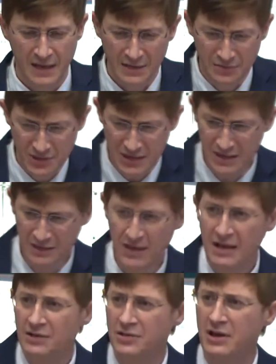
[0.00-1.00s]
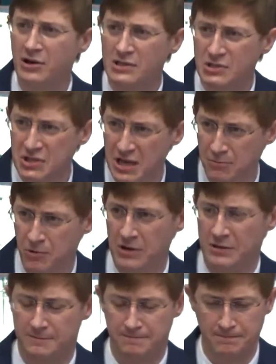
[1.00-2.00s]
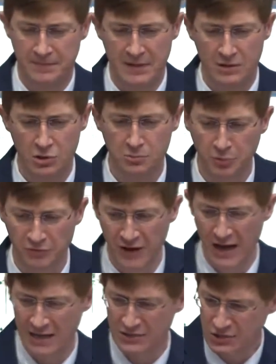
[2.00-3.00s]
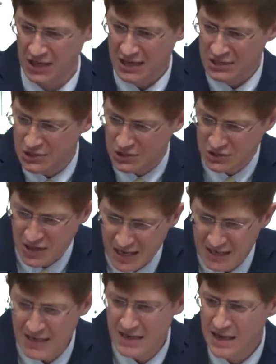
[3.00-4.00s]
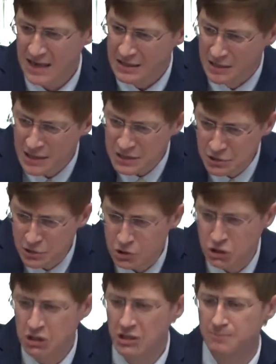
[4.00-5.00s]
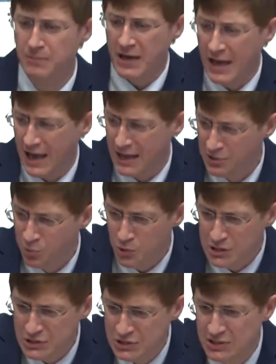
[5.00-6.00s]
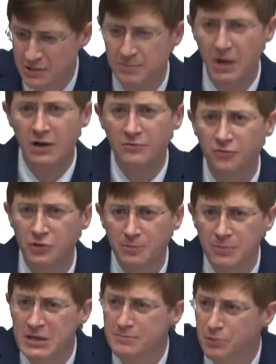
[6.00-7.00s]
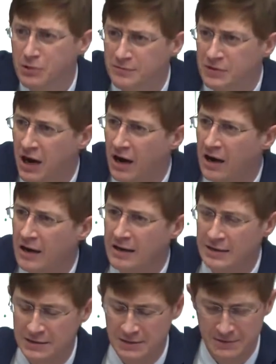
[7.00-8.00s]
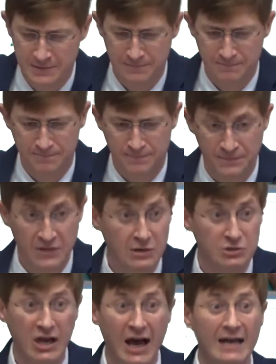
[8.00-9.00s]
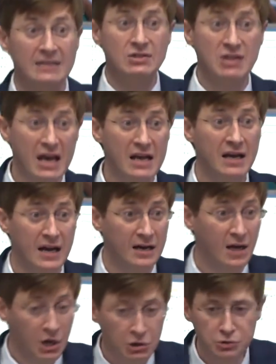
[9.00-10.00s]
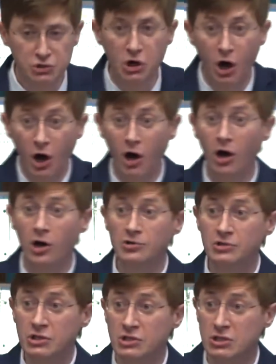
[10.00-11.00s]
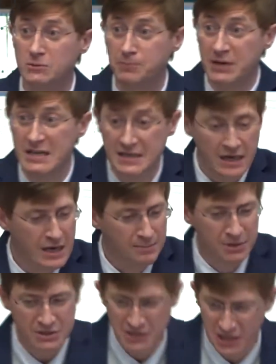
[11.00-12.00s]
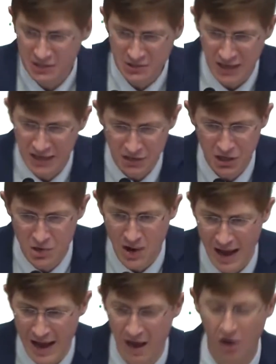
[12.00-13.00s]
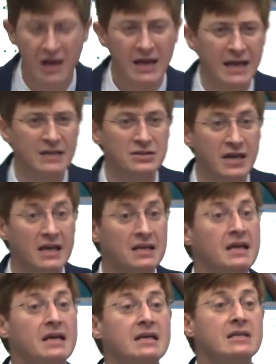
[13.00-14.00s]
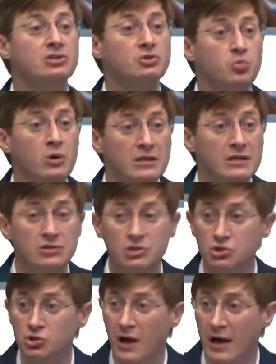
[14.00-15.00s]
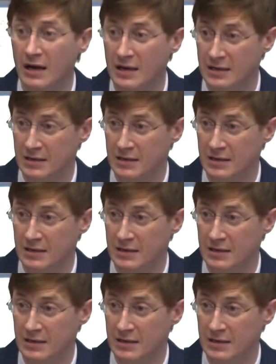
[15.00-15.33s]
And then there is Deborah, who provides steady leadership and wisdom for the people of God. There's Isaiah, who's called to speak but does not know how, and yet he is willing to try.